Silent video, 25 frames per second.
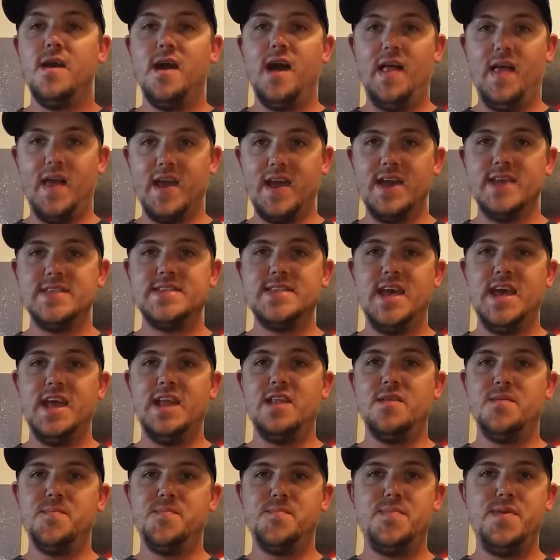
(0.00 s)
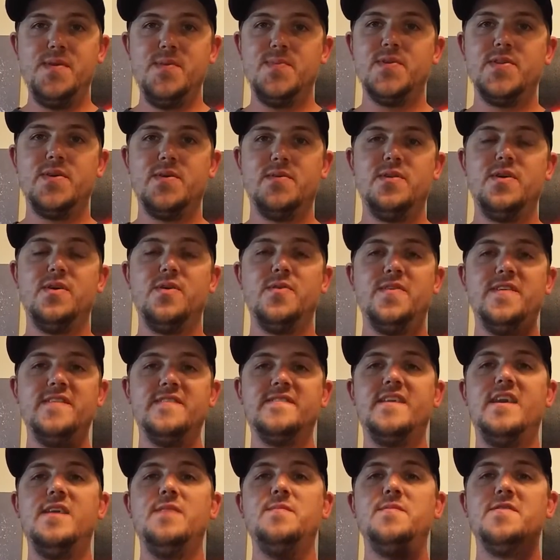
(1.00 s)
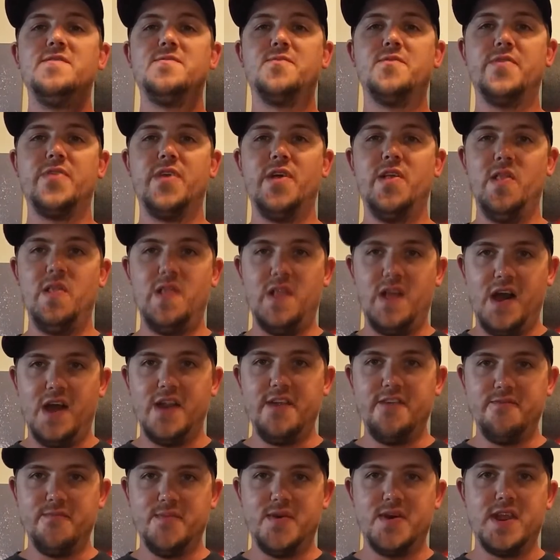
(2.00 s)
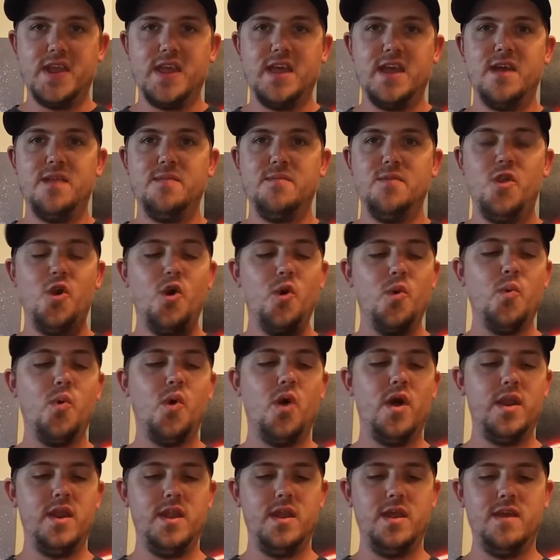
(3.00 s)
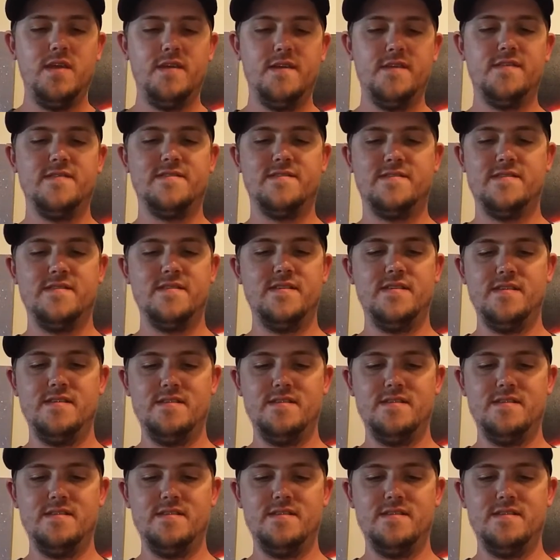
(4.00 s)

Like I said, people don't know this game is worth a lot of money, and no one knows